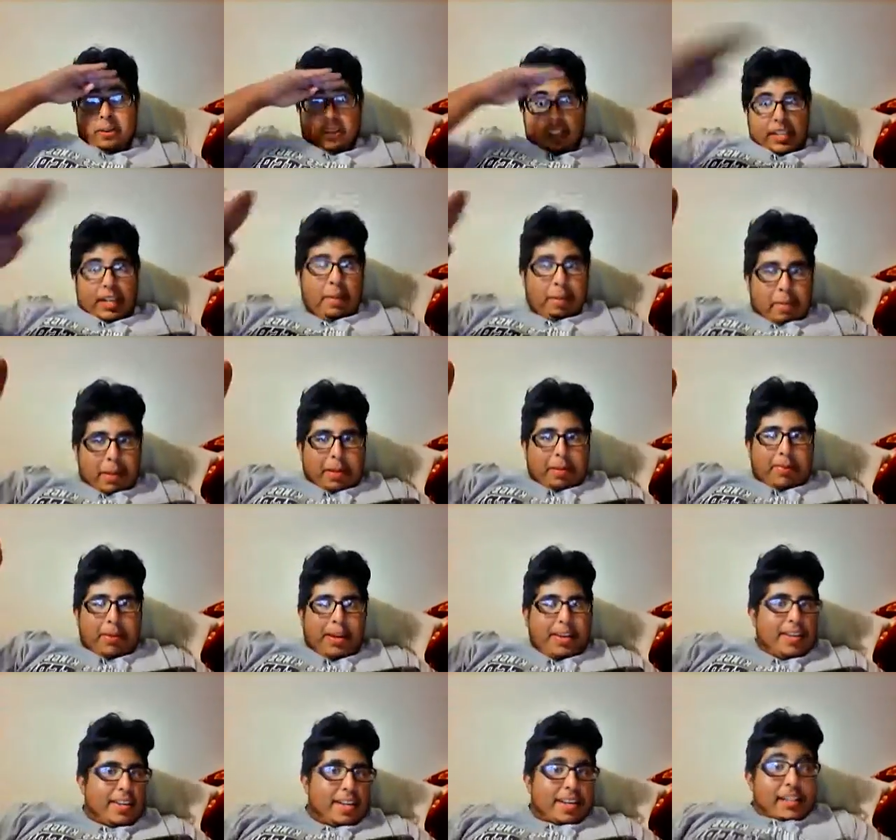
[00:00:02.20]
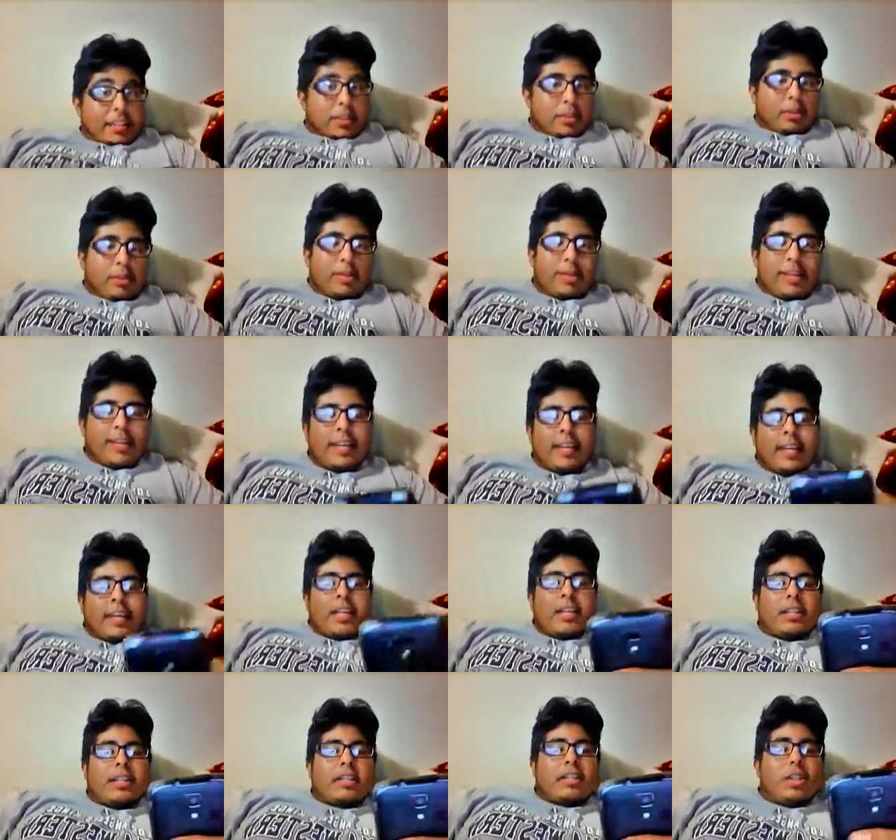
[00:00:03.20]
What's up, people? How you guys doing today?
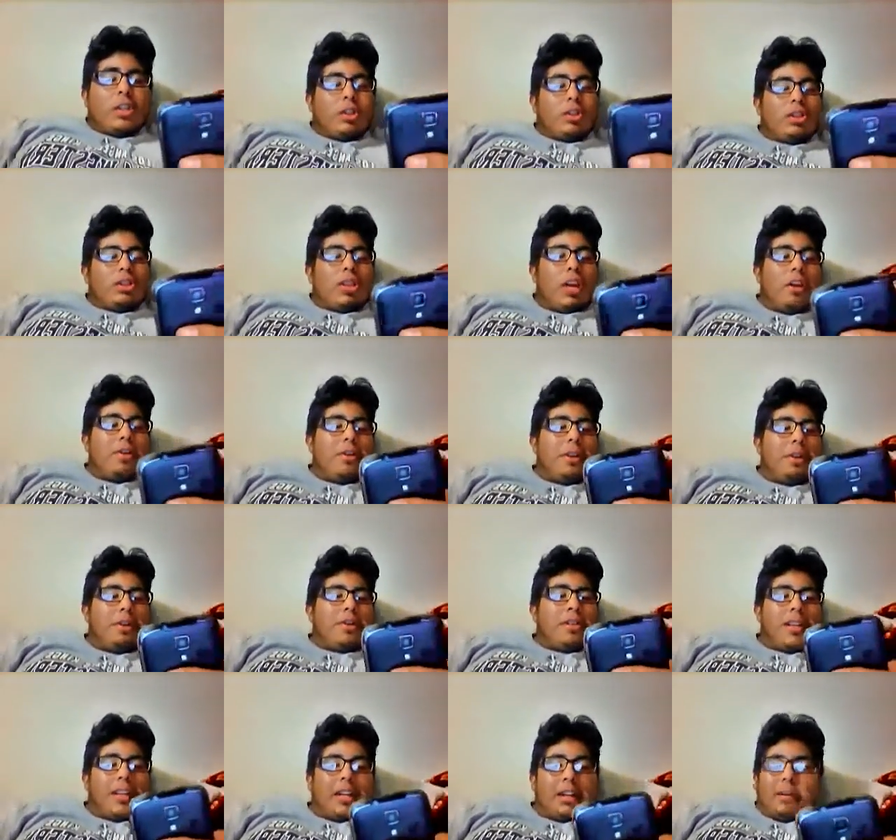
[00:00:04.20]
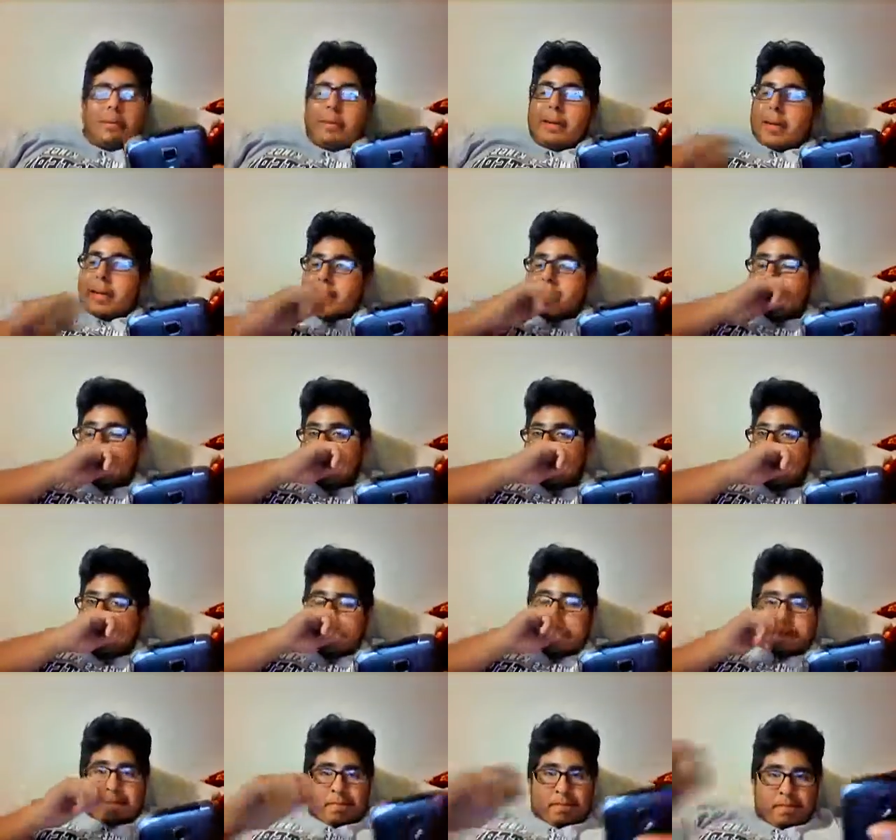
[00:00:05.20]
So sorry I was a little bit late on
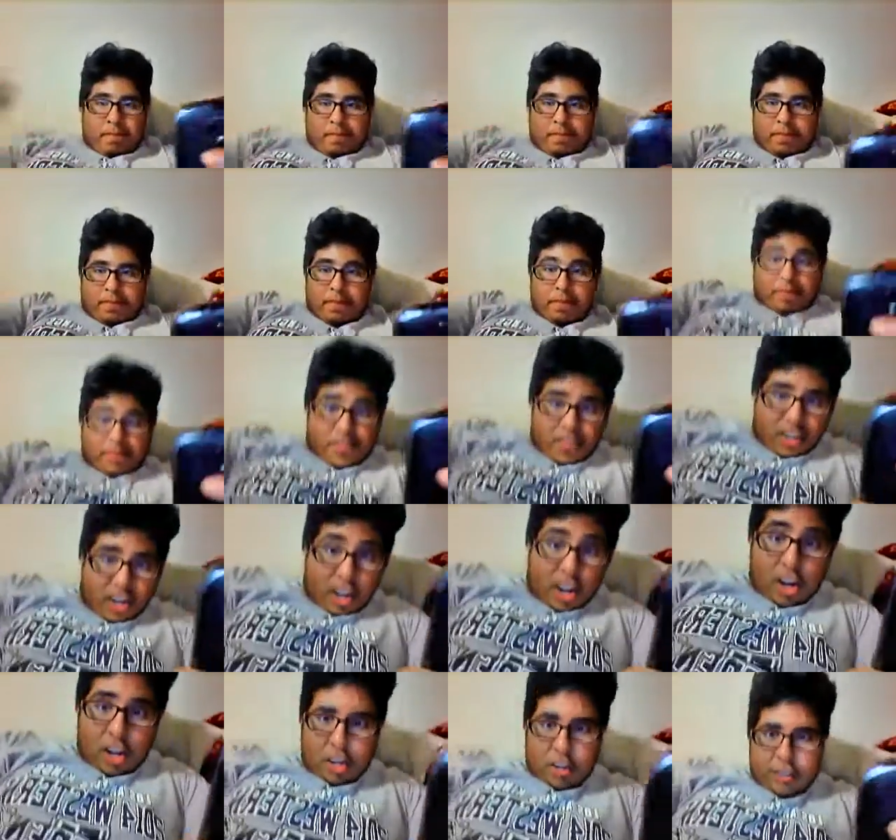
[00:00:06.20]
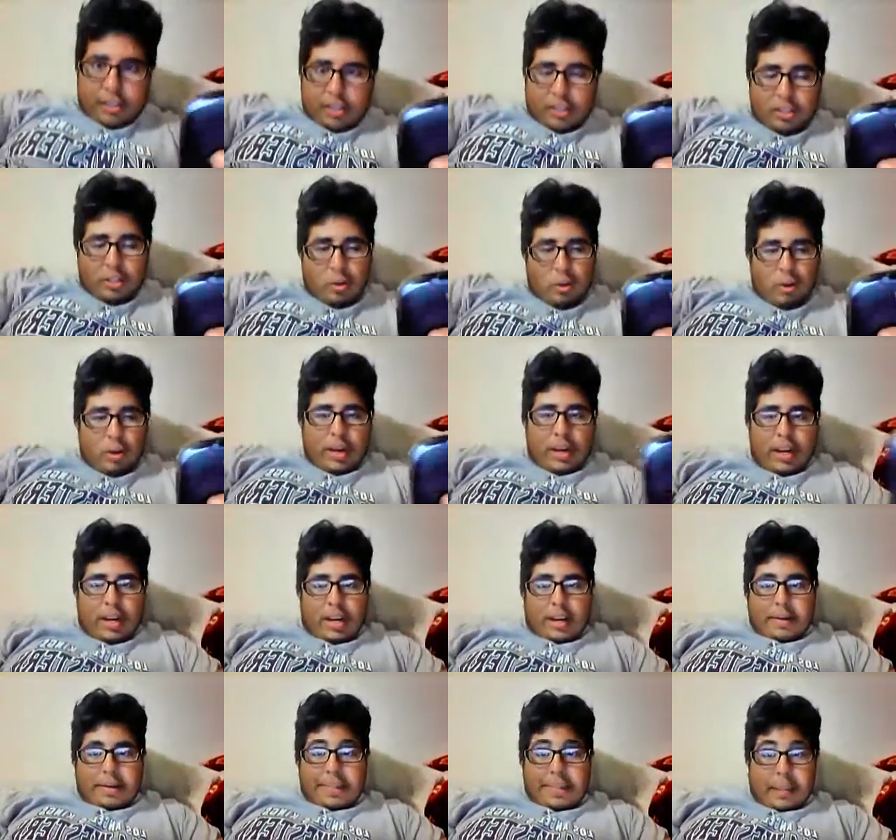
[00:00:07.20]
my um vlogs, or
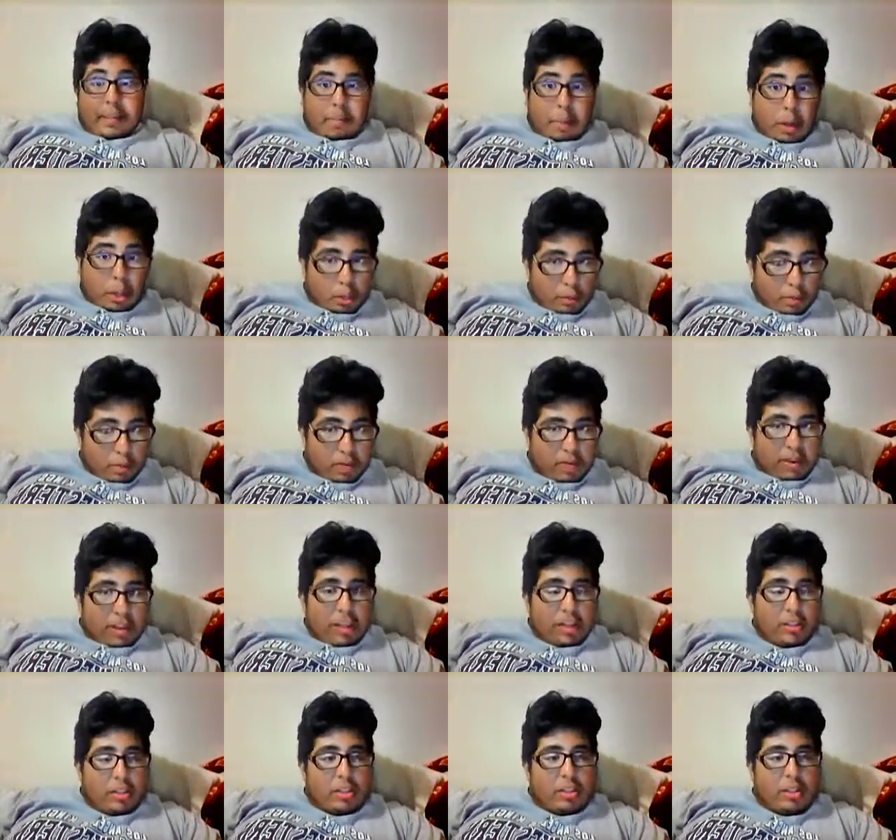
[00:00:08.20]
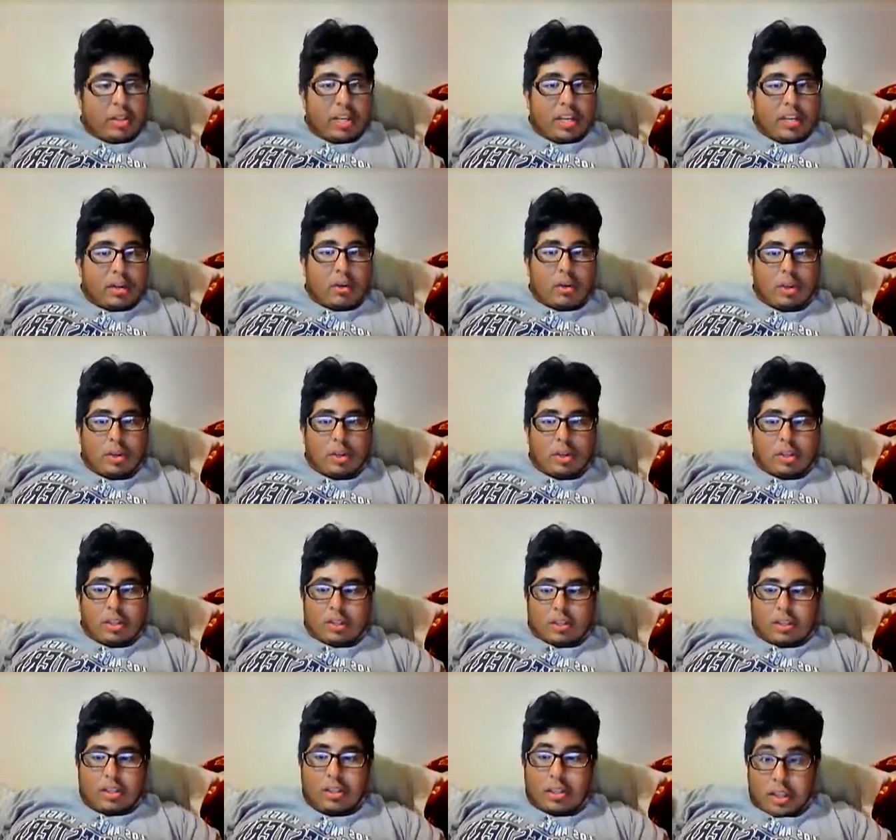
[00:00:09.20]
uh, did multiple vlogs today or
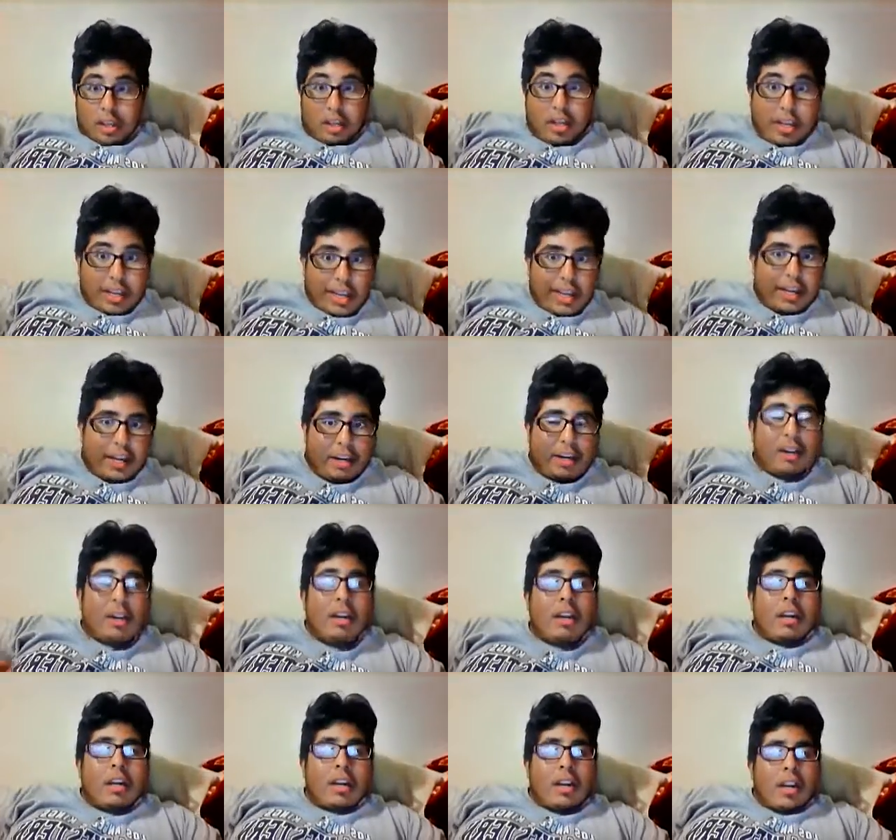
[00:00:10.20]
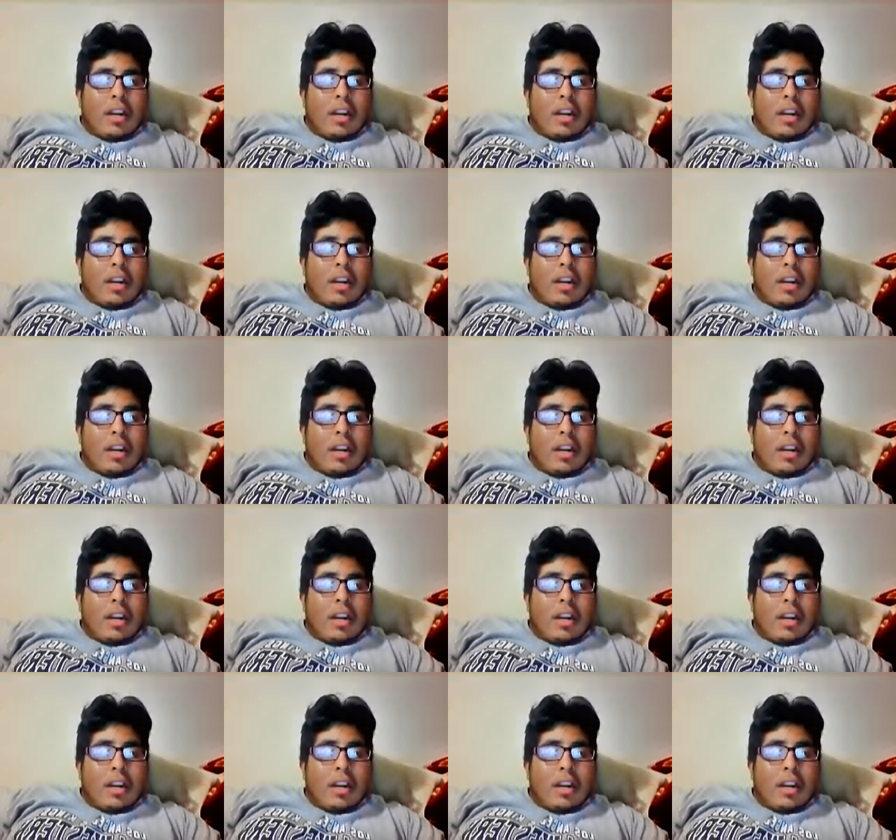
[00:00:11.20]
none at all.